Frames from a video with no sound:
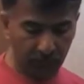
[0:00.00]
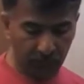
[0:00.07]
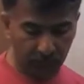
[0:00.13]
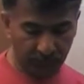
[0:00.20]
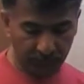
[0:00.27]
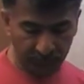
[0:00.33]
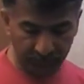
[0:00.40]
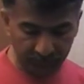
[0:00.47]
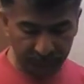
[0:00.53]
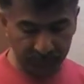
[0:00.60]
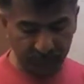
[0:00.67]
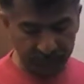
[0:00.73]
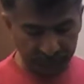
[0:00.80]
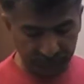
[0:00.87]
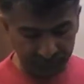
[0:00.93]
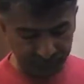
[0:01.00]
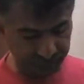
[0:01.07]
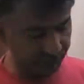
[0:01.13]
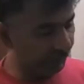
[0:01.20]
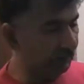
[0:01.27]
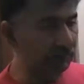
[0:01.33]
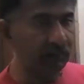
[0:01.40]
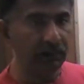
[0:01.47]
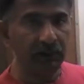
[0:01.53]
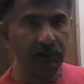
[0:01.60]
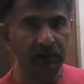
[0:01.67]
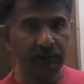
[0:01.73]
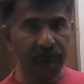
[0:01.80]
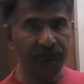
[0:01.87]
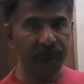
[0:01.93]
What I meant by that is that
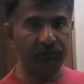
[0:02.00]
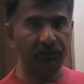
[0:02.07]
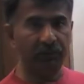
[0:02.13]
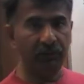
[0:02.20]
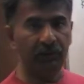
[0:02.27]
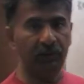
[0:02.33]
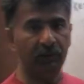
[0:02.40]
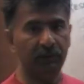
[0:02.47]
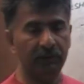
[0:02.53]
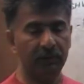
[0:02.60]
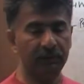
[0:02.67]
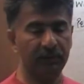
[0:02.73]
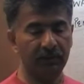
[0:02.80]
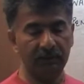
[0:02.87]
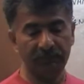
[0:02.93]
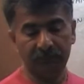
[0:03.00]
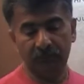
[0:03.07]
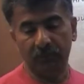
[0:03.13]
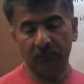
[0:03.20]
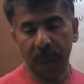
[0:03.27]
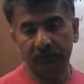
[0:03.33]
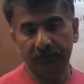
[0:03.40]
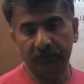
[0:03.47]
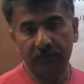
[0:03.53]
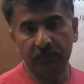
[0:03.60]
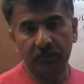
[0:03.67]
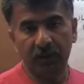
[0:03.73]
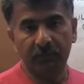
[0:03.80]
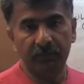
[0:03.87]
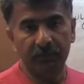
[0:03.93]
this word, uh, there are some words that
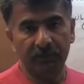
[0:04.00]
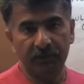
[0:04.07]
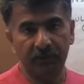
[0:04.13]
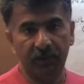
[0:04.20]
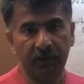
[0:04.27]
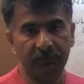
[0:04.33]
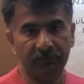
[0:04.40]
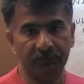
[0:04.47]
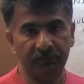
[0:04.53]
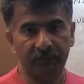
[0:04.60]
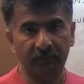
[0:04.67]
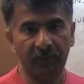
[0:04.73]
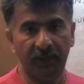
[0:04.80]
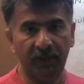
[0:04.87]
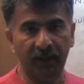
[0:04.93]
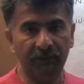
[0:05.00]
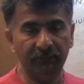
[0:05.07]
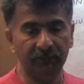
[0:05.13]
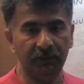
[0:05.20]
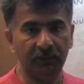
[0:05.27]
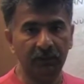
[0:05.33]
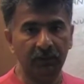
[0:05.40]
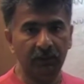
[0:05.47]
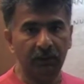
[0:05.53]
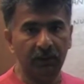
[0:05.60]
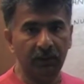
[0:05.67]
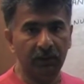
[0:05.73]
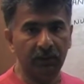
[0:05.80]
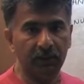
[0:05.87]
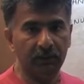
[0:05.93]
crop up in the lectures in the past,
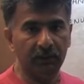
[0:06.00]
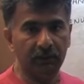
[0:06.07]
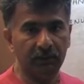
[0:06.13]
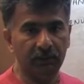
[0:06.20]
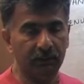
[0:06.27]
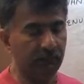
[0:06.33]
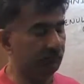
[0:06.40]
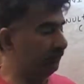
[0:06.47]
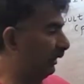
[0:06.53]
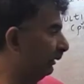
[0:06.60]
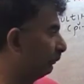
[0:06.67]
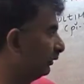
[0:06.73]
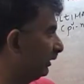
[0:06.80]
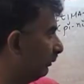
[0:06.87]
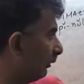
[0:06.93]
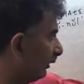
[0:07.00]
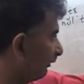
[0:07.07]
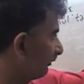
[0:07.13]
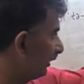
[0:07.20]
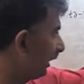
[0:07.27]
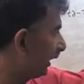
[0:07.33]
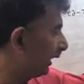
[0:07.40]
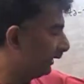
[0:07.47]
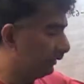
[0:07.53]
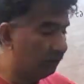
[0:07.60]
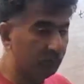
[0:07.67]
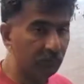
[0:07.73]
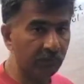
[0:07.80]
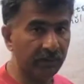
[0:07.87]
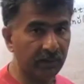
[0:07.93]
and uh, I put them on the
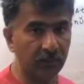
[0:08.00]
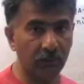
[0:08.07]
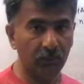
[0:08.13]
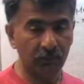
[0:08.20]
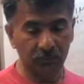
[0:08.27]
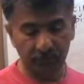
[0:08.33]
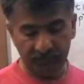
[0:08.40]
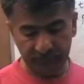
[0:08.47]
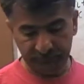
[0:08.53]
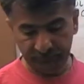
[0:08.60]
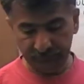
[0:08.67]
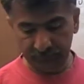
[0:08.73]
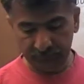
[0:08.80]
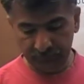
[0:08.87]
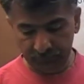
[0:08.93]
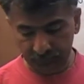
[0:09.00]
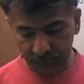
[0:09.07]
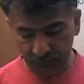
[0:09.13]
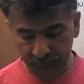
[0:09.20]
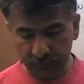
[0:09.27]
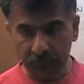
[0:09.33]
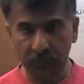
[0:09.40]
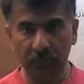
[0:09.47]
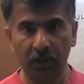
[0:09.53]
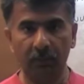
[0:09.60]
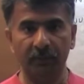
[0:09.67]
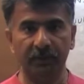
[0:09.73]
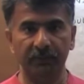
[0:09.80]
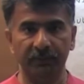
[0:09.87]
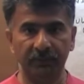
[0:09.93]
side to make a note to myself to
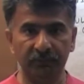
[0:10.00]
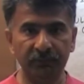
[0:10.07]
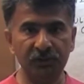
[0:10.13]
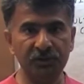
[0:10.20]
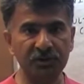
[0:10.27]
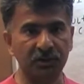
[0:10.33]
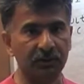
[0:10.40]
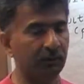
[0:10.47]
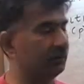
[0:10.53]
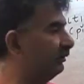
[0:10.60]
cover them in the future.